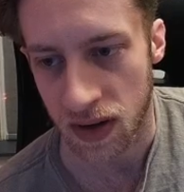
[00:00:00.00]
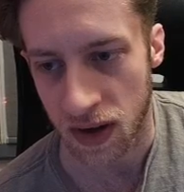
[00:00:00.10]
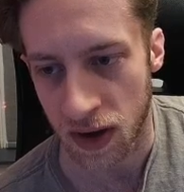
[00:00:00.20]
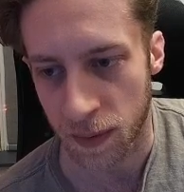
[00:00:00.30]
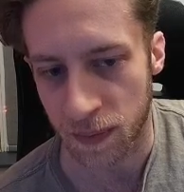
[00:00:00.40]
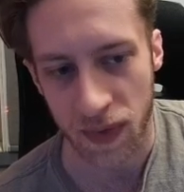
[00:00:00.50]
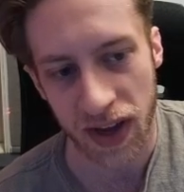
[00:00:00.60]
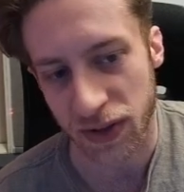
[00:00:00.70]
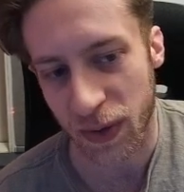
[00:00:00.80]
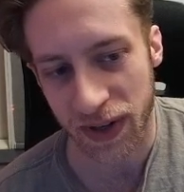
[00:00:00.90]

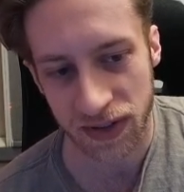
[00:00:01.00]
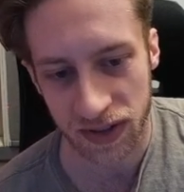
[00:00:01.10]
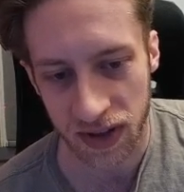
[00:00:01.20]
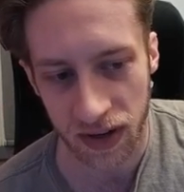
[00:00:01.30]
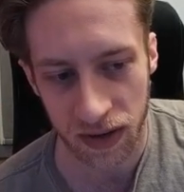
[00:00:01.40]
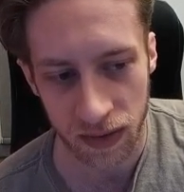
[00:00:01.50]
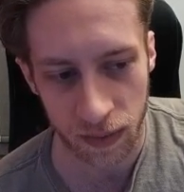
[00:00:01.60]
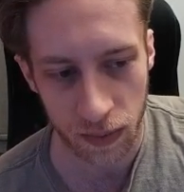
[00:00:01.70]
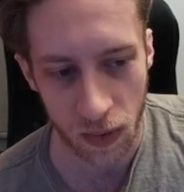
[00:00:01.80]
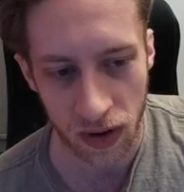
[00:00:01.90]
As always, just gonna
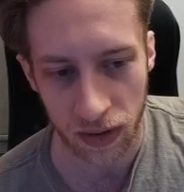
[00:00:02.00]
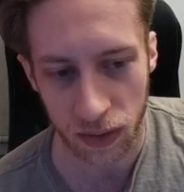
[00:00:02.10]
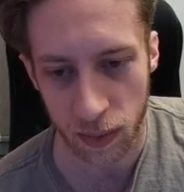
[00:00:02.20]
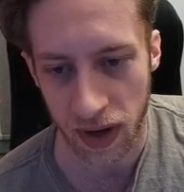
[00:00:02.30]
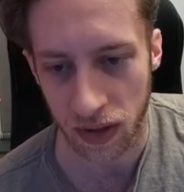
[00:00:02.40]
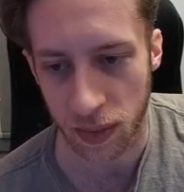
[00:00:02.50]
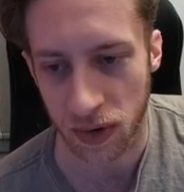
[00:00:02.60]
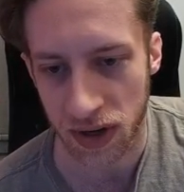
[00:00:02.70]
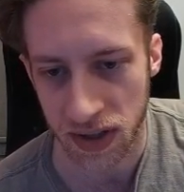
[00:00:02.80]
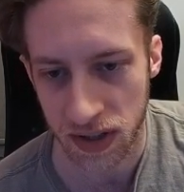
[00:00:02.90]
walk you through my thought
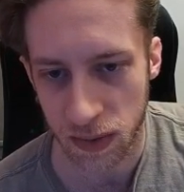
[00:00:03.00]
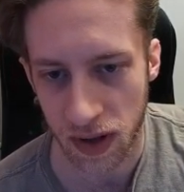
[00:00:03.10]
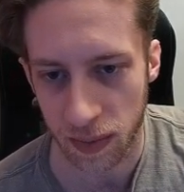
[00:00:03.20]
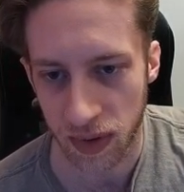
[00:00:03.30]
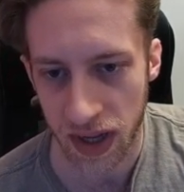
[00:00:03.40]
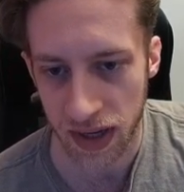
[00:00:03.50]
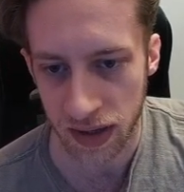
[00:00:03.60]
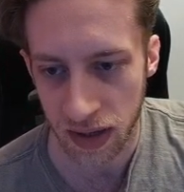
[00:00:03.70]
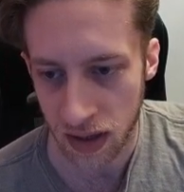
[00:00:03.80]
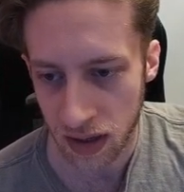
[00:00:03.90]
process while I'm
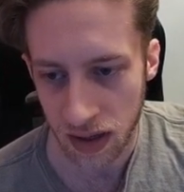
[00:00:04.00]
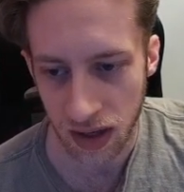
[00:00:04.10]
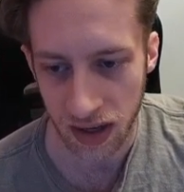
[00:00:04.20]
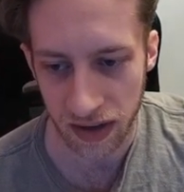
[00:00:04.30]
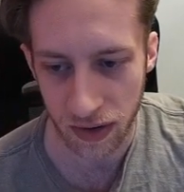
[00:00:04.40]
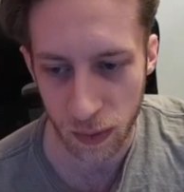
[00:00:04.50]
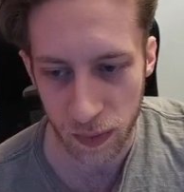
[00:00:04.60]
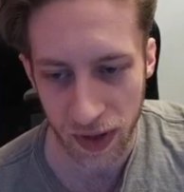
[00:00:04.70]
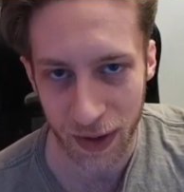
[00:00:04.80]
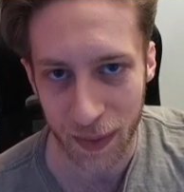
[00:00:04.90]
playing, and
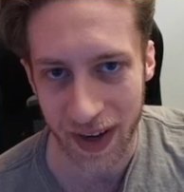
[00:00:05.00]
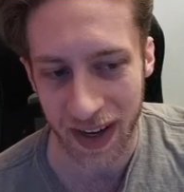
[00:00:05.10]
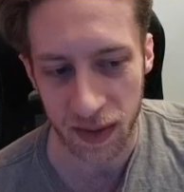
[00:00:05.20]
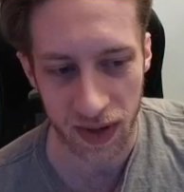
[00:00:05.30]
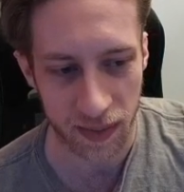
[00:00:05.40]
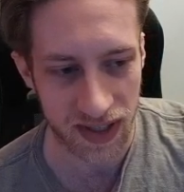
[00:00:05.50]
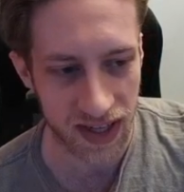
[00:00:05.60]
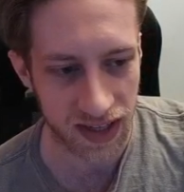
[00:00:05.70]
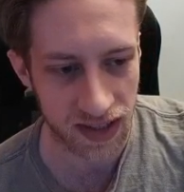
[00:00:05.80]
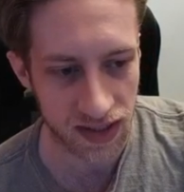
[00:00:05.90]
hopefully I don't make any big
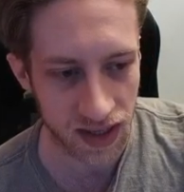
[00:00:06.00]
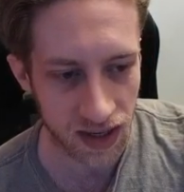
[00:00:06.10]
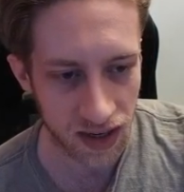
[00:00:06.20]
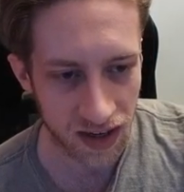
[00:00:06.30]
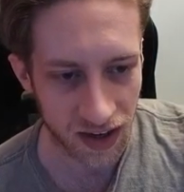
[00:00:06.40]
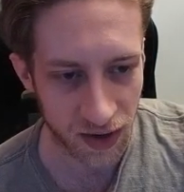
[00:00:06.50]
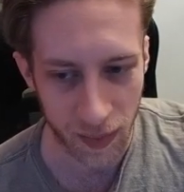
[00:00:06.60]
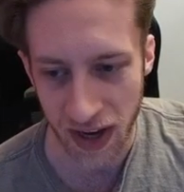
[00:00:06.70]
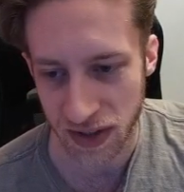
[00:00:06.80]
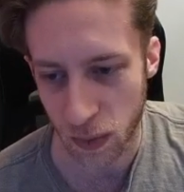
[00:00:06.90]
mistakes.
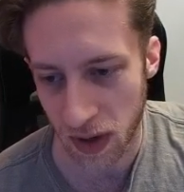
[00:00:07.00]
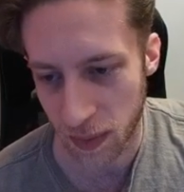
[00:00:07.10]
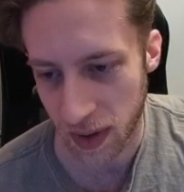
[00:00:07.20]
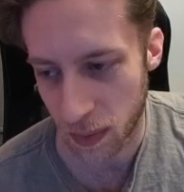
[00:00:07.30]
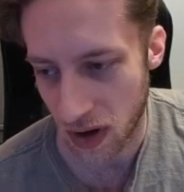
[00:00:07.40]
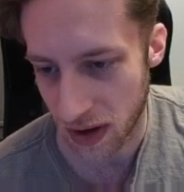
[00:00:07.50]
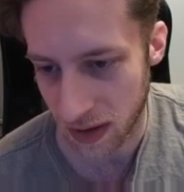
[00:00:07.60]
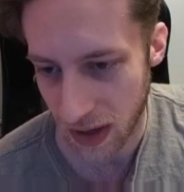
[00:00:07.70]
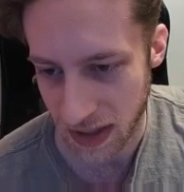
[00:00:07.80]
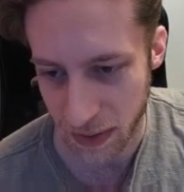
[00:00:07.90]
I actually won a big
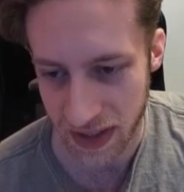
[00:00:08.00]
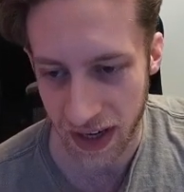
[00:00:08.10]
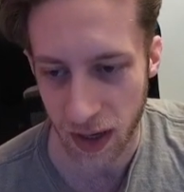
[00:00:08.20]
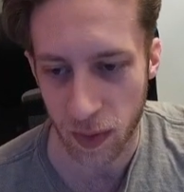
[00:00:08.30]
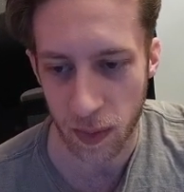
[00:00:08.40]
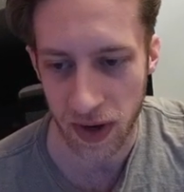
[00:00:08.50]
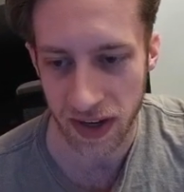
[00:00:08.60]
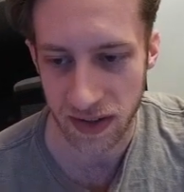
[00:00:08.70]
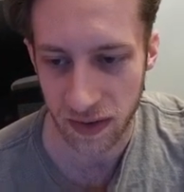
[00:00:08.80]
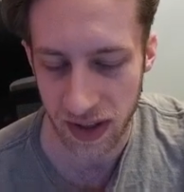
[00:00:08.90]
pot as I was setting up
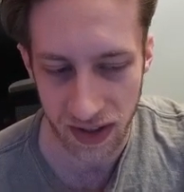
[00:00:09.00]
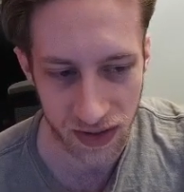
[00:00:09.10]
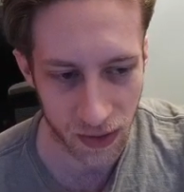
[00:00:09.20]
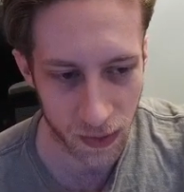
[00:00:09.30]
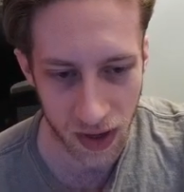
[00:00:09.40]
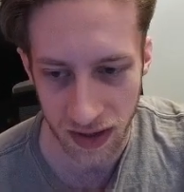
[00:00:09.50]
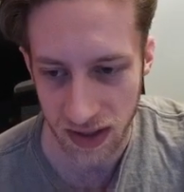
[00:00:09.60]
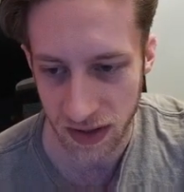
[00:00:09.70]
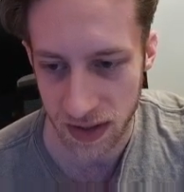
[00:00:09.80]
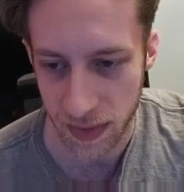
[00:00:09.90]
OBS or everything, so kind of
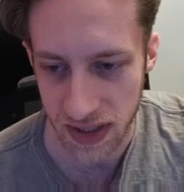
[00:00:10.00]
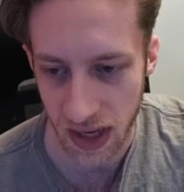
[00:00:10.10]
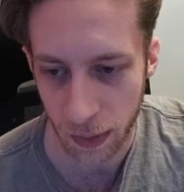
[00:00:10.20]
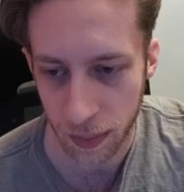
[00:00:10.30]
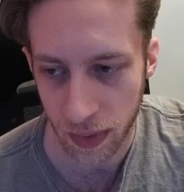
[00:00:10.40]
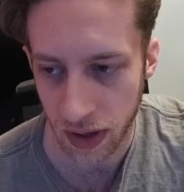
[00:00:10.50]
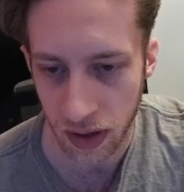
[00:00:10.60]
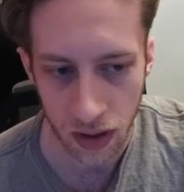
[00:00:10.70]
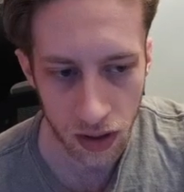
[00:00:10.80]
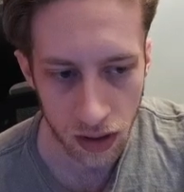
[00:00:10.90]
sucks to miss that one, but
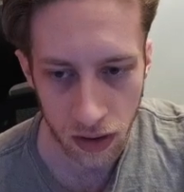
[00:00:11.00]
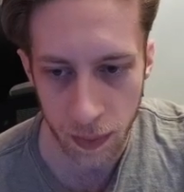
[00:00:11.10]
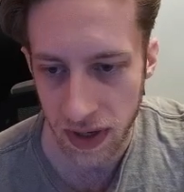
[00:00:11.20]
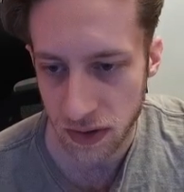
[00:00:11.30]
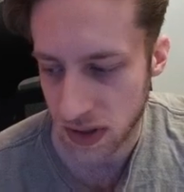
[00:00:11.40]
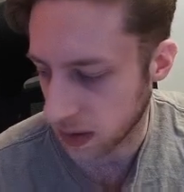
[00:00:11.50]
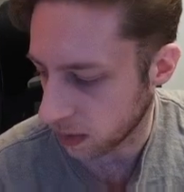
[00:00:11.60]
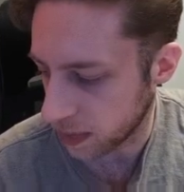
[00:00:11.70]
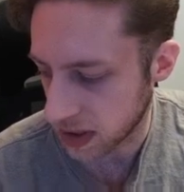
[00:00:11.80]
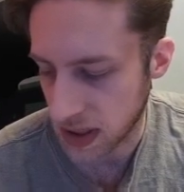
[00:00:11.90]
could be interesting. We're
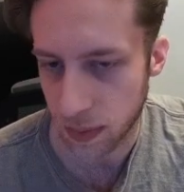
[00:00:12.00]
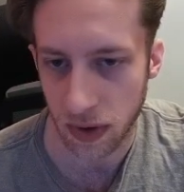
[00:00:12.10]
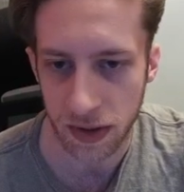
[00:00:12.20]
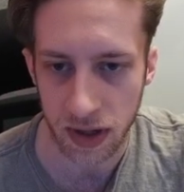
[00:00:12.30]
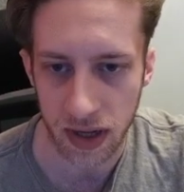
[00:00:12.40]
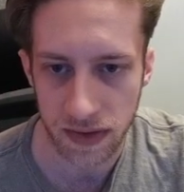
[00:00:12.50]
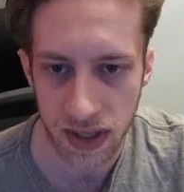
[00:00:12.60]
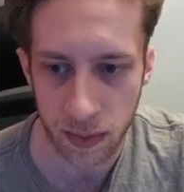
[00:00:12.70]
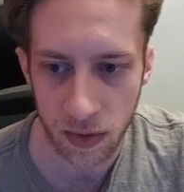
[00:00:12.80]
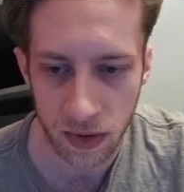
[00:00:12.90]
a bit deeper on the left
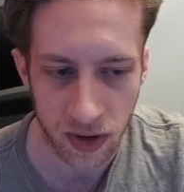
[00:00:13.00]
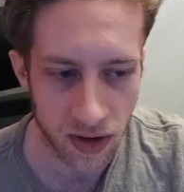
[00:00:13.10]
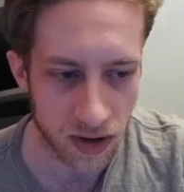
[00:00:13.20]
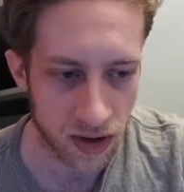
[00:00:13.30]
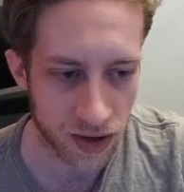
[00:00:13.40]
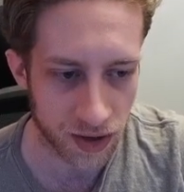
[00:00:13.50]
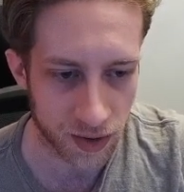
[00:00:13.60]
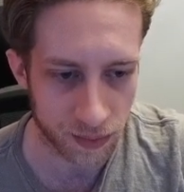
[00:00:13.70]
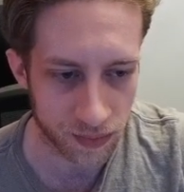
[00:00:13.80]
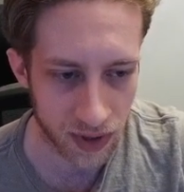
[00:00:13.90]
table,
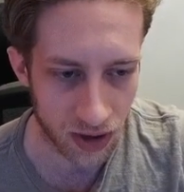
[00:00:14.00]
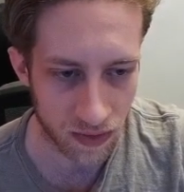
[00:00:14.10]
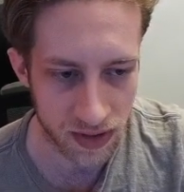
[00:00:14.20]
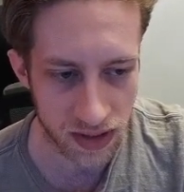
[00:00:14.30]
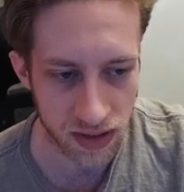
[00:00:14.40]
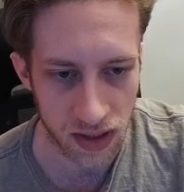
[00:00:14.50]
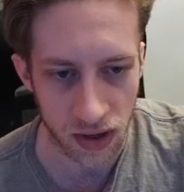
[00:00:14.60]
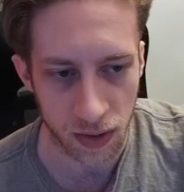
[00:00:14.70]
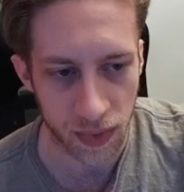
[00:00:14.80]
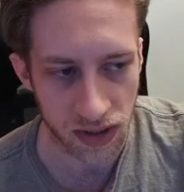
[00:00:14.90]
and obviously just
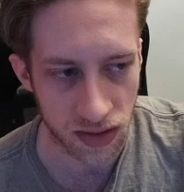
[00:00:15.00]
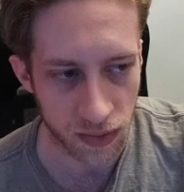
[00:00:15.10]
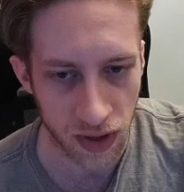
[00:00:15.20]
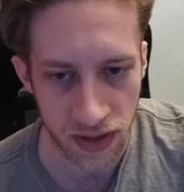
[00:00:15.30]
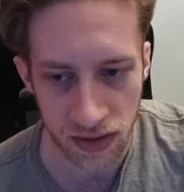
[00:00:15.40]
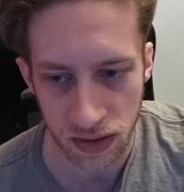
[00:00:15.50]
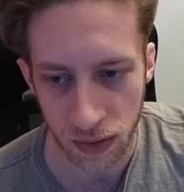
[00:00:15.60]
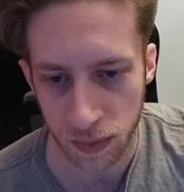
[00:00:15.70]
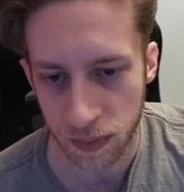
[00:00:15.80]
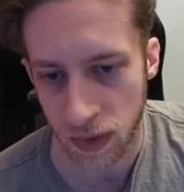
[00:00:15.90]
100 bigs on the right,
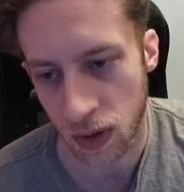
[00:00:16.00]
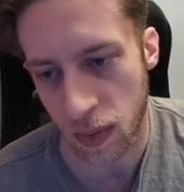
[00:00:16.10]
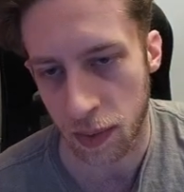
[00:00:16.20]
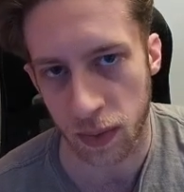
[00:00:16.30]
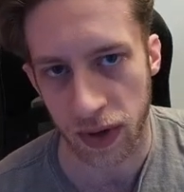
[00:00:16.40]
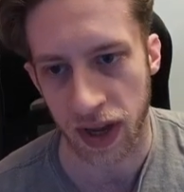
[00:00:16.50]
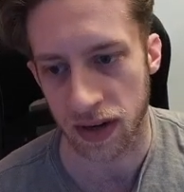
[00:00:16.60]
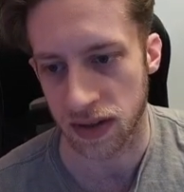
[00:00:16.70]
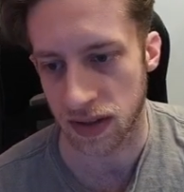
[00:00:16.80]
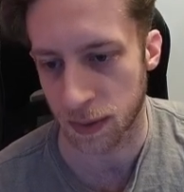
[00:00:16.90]
so maybe we'll get
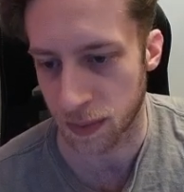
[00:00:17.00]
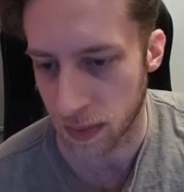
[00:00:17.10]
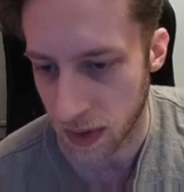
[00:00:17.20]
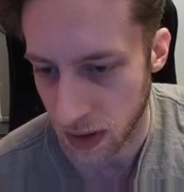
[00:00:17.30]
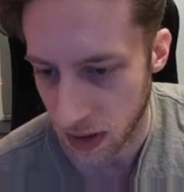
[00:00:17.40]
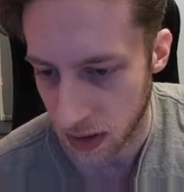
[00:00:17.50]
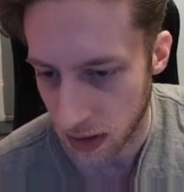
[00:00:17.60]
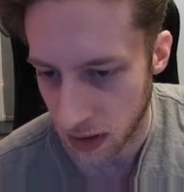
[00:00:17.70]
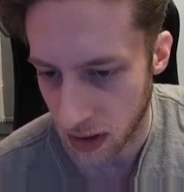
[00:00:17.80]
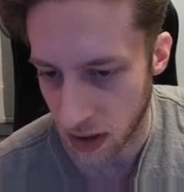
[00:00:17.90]
in some
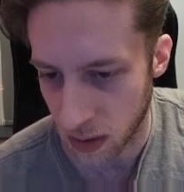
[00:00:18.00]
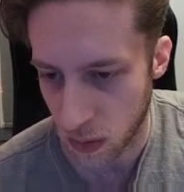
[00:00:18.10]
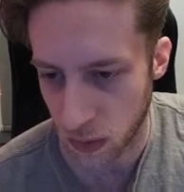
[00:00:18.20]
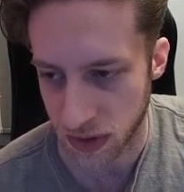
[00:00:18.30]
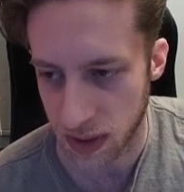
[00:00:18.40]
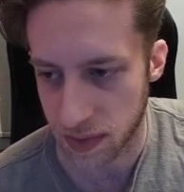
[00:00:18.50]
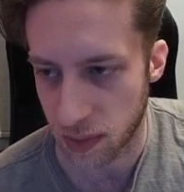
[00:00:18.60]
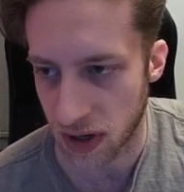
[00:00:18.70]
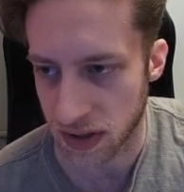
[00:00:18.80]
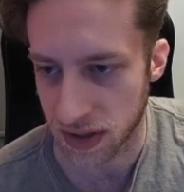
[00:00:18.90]
cool deep
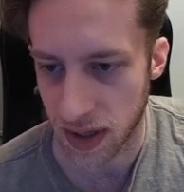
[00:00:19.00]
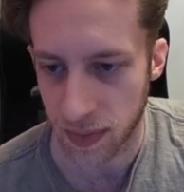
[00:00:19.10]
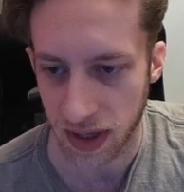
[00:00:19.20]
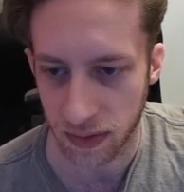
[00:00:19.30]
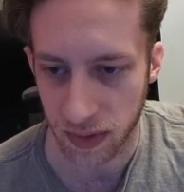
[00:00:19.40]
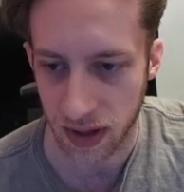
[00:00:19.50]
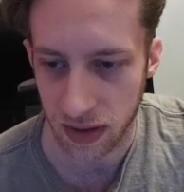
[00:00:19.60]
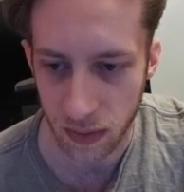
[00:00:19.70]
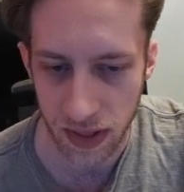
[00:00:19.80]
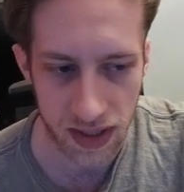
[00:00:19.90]
spots or something if we can
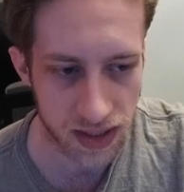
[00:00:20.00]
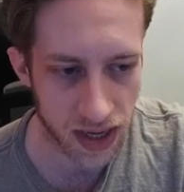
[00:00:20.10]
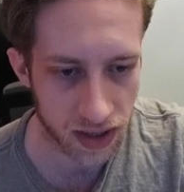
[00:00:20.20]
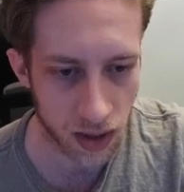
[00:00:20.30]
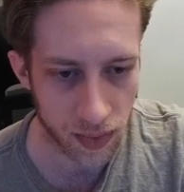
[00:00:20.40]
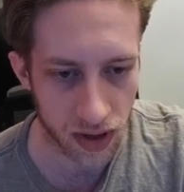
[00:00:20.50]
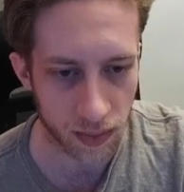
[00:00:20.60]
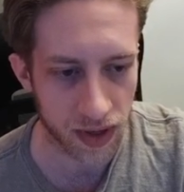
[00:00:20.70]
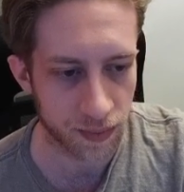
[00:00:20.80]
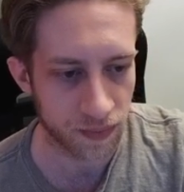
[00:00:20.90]
run the stack up a little
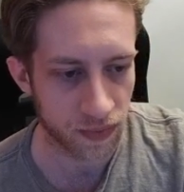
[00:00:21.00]
bit.